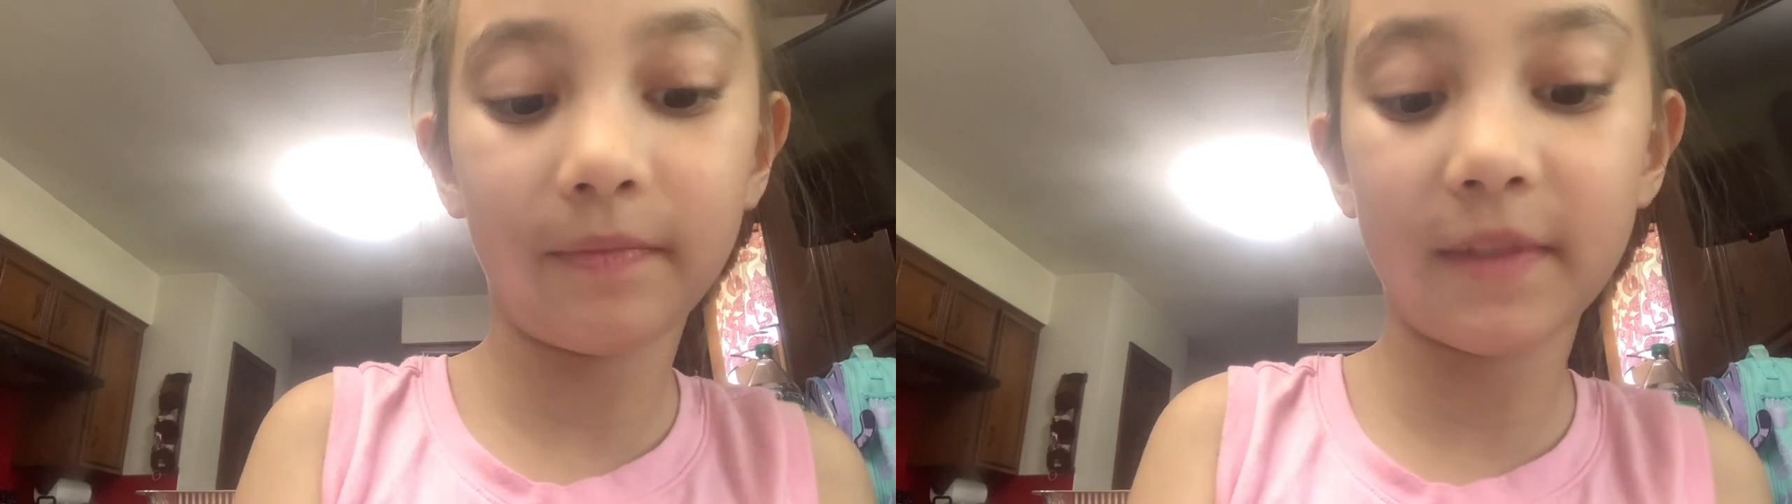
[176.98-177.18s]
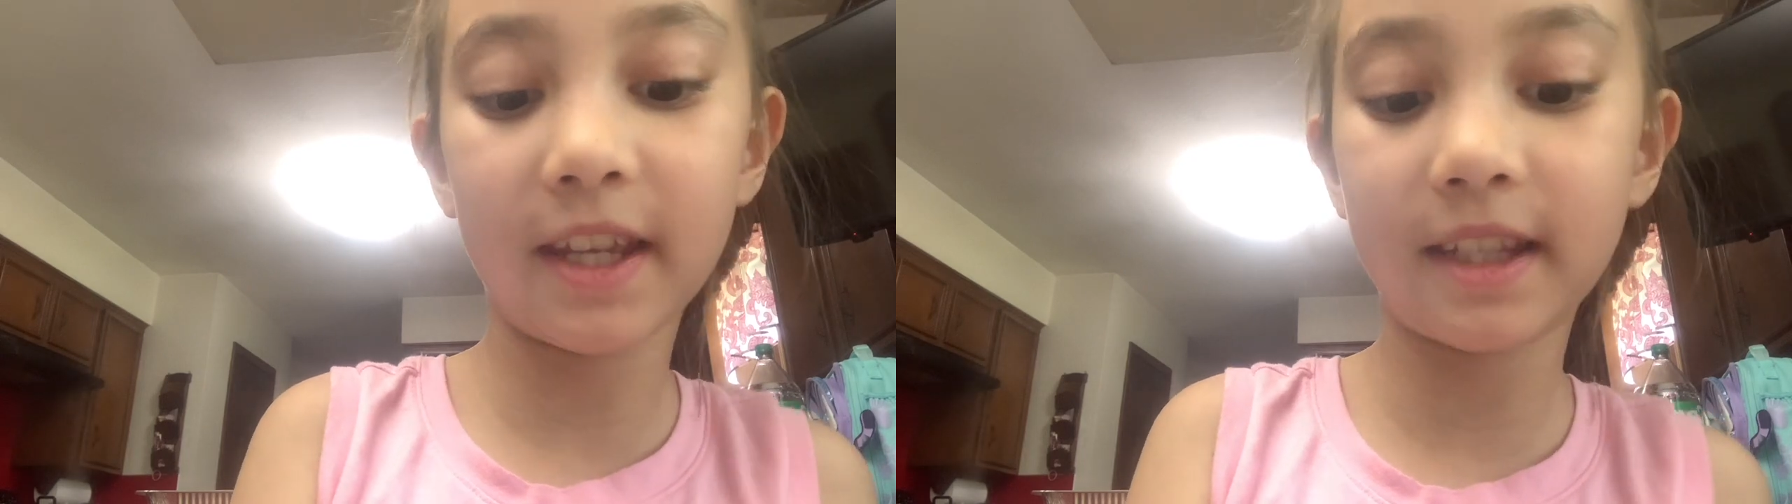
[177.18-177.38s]

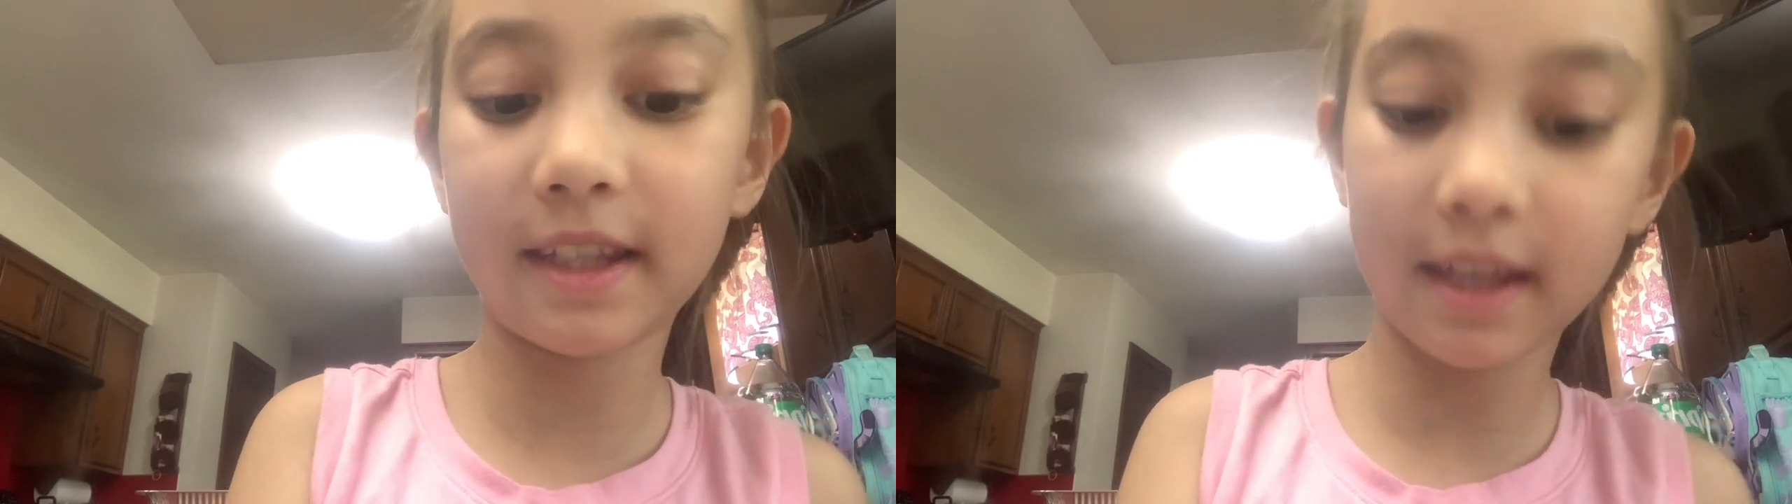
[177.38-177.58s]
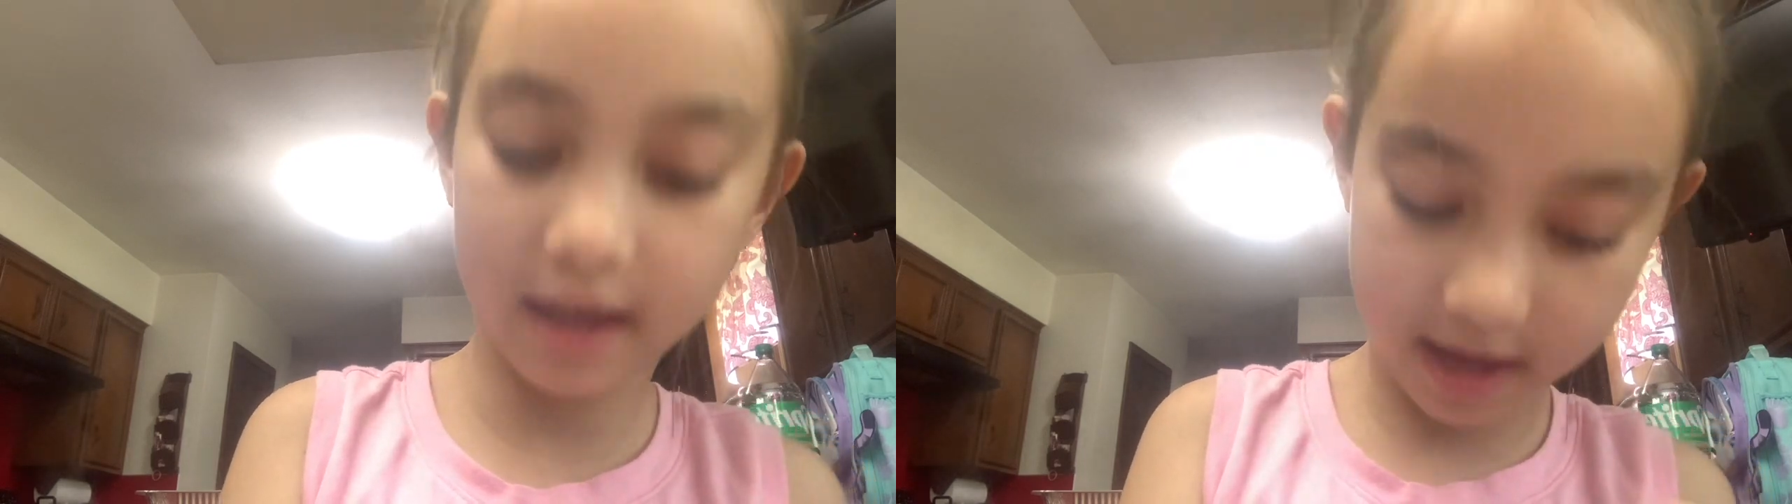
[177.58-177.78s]
It's
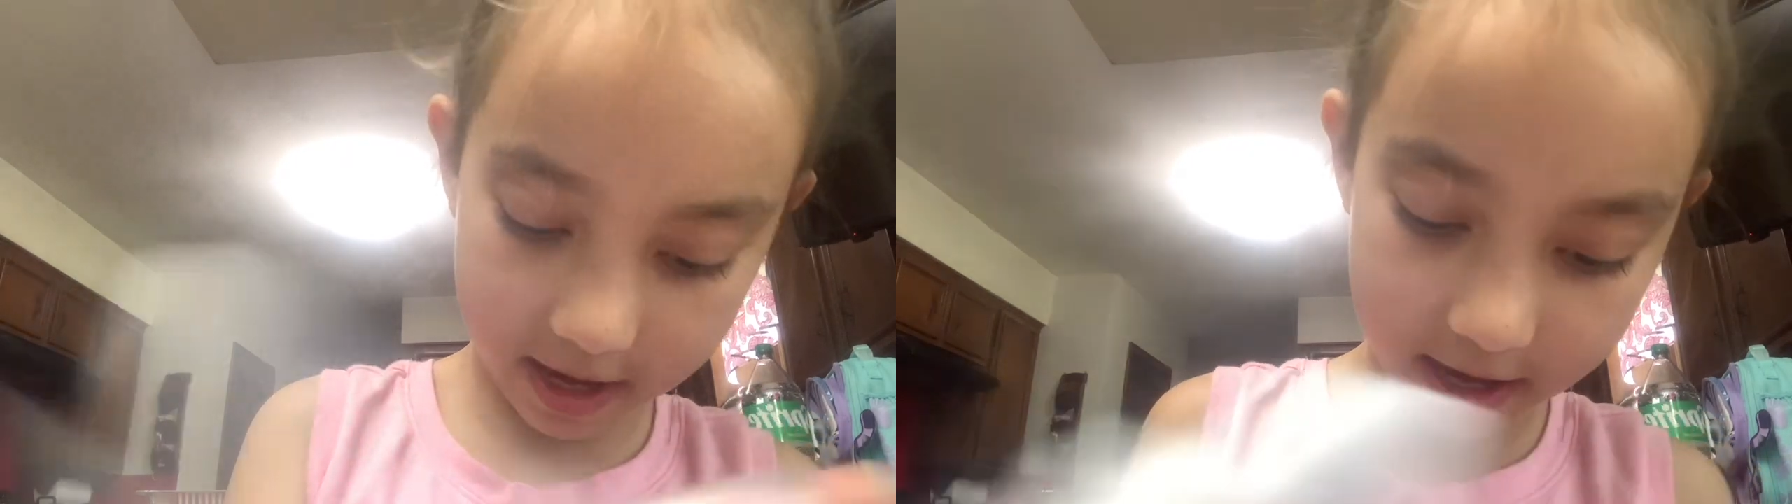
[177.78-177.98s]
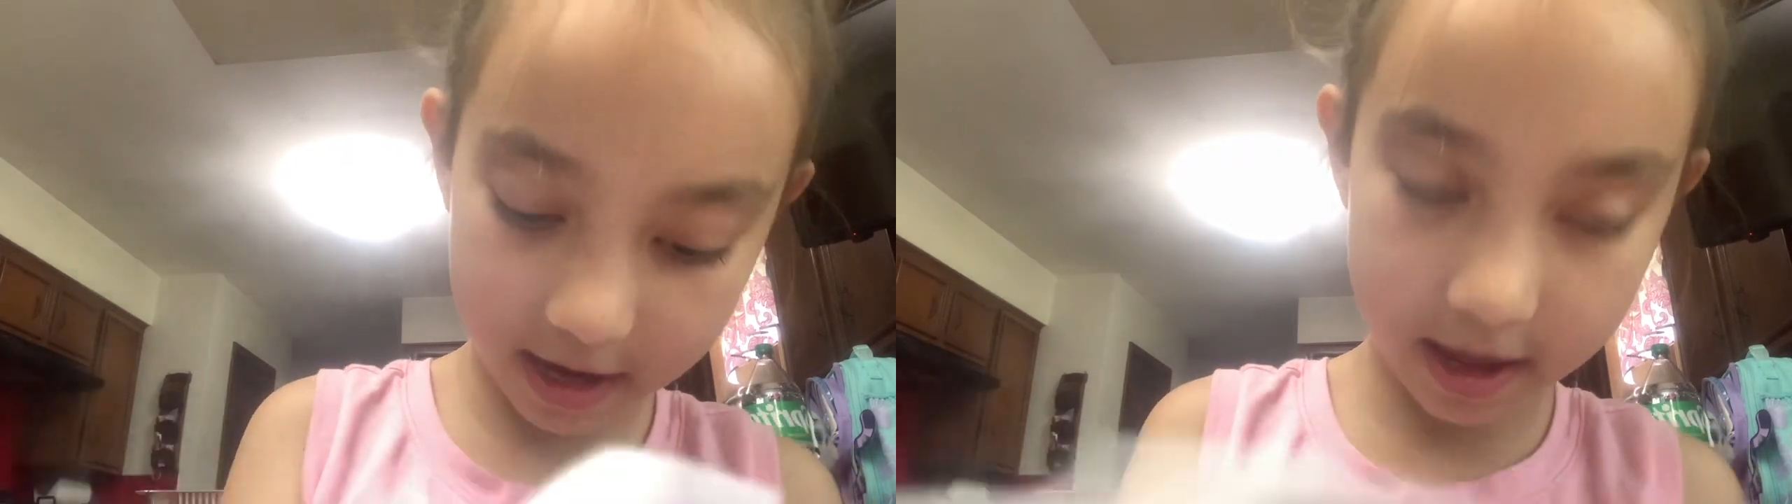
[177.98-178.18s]
the
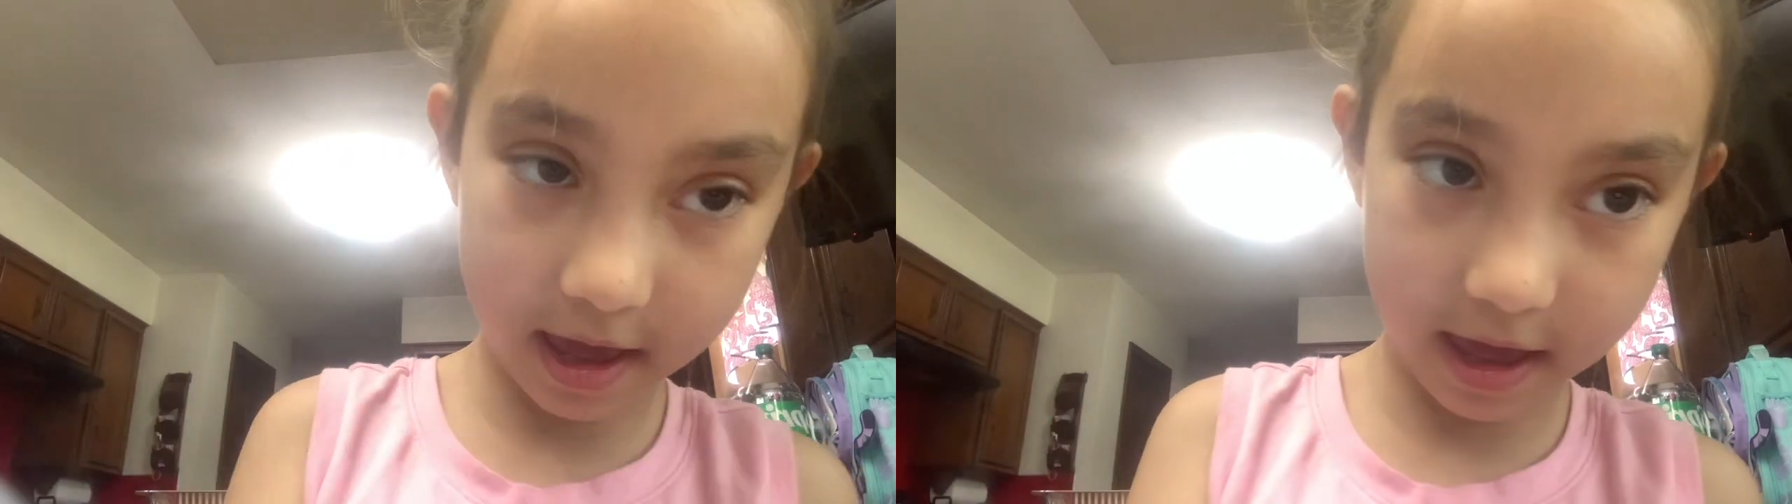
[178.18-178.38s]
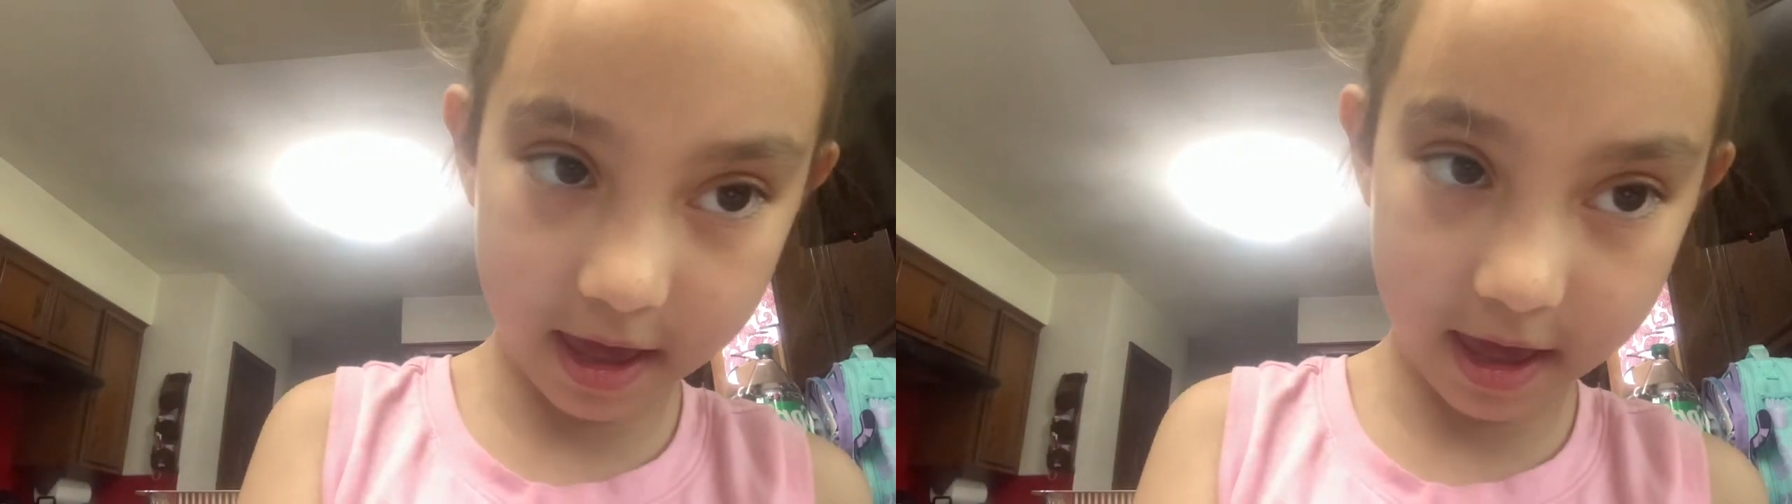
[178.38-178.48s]
candy.